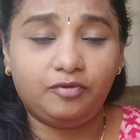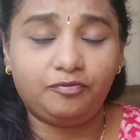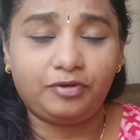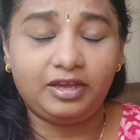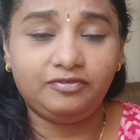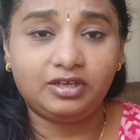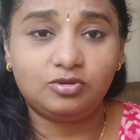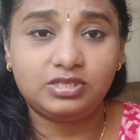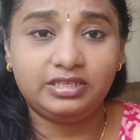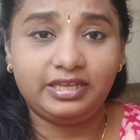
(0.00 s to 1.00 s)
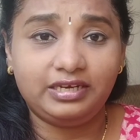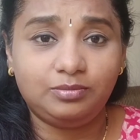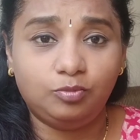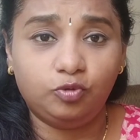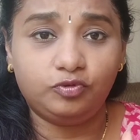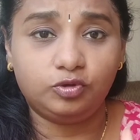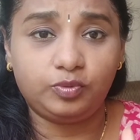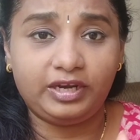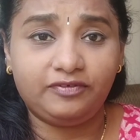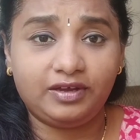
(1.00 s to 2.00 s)
5,000, then it moved to
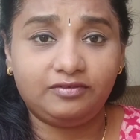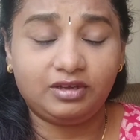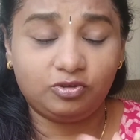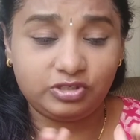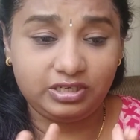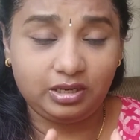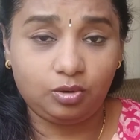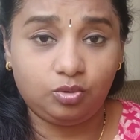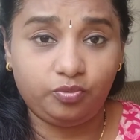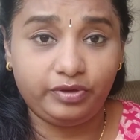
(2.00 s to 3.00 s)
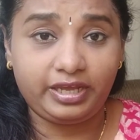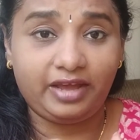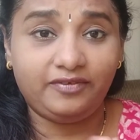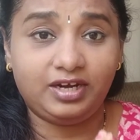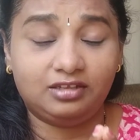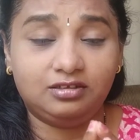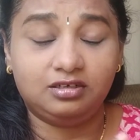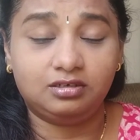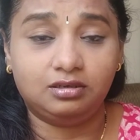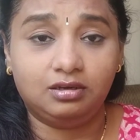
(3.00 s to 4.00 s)
25,000. Now we have
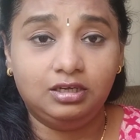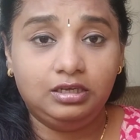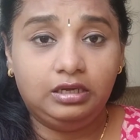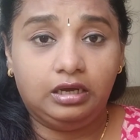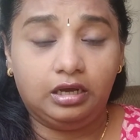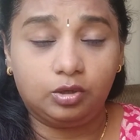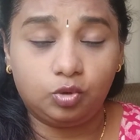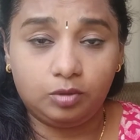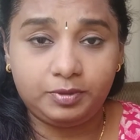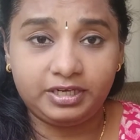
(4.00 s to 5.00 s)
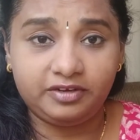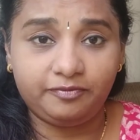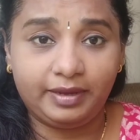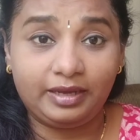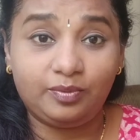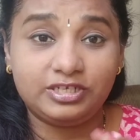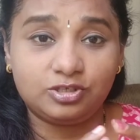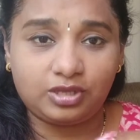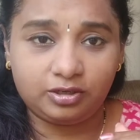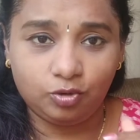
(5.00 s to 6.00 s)
another cooperative bank which is
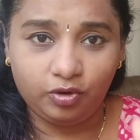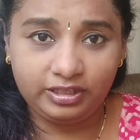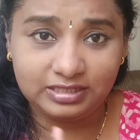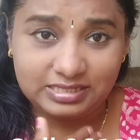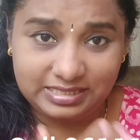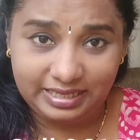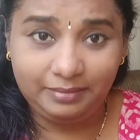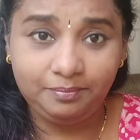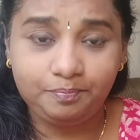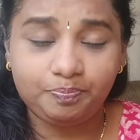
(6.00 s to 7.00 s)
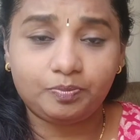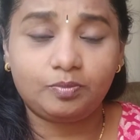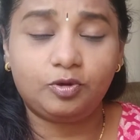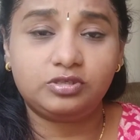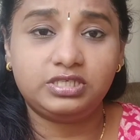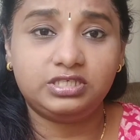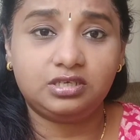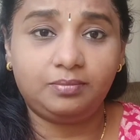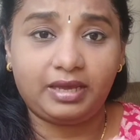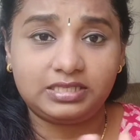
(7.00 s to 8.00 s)
undergoing the same procedure.
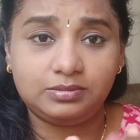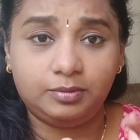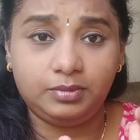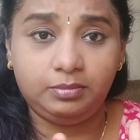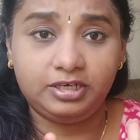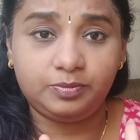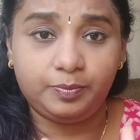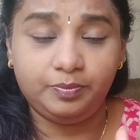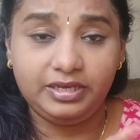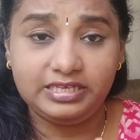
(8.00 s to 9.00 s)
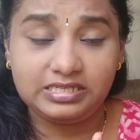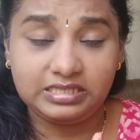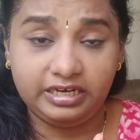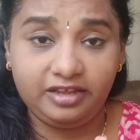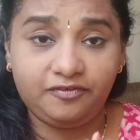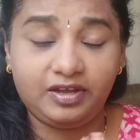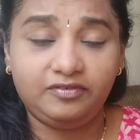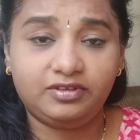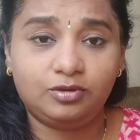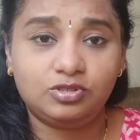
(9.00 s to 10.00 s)
Maximum limit is
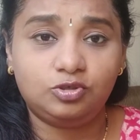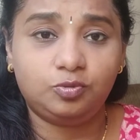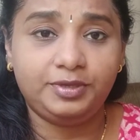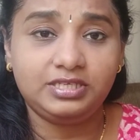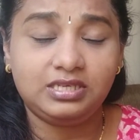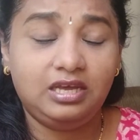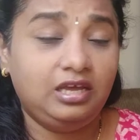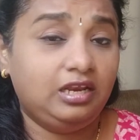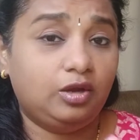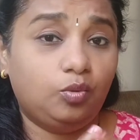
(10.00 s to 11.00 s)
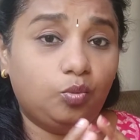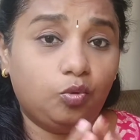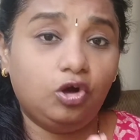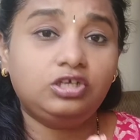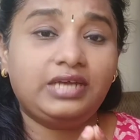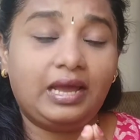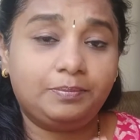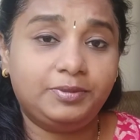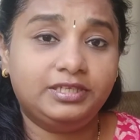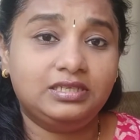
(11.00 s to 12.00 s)
35,000 rupees. Now what
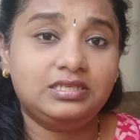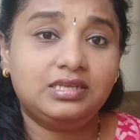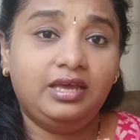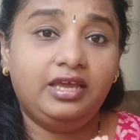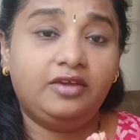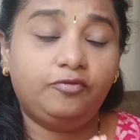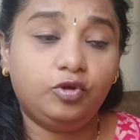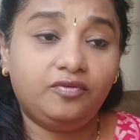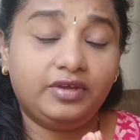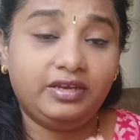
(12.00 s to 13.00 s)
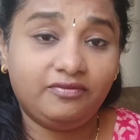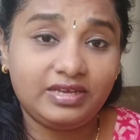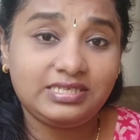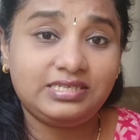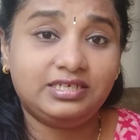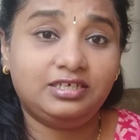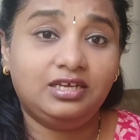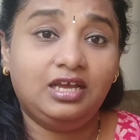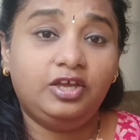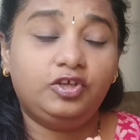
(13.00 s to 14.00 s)
happens if you have invested
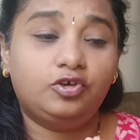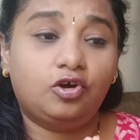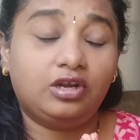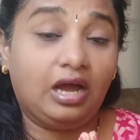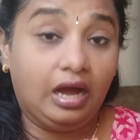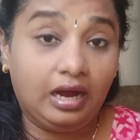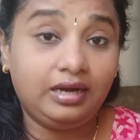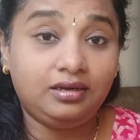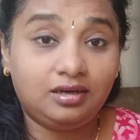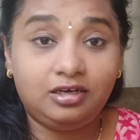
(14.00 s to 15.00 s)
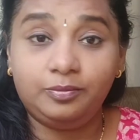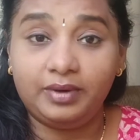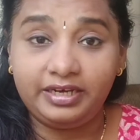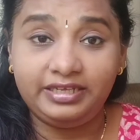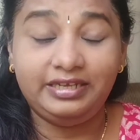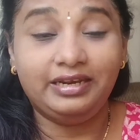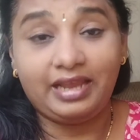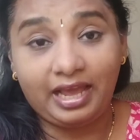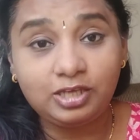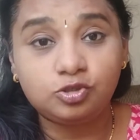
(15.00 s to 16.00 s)
your hard earned money,
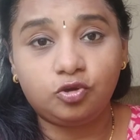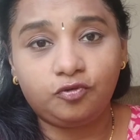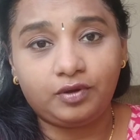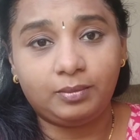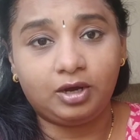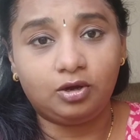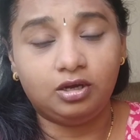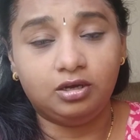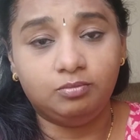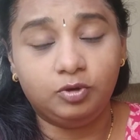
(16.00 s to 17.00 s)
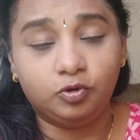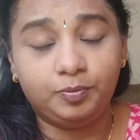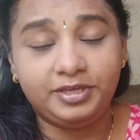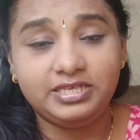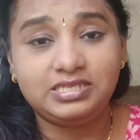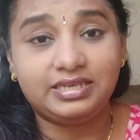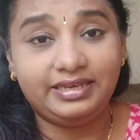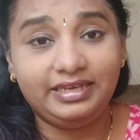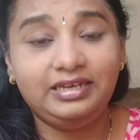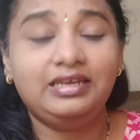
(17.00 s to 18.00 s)
lakhs of rupees
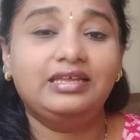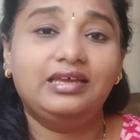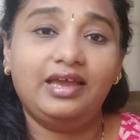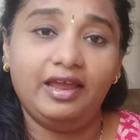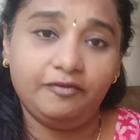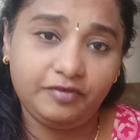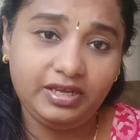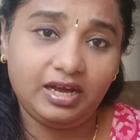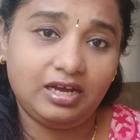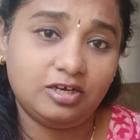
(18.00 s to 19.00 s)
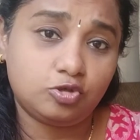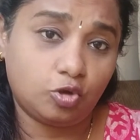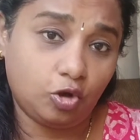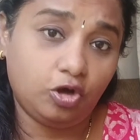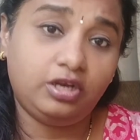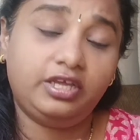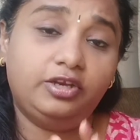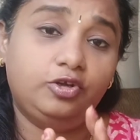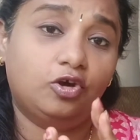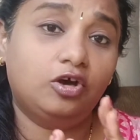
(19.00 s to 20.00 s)
in FDRs or
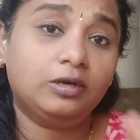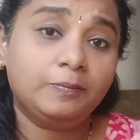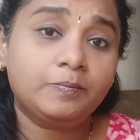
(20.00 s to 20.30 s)
in your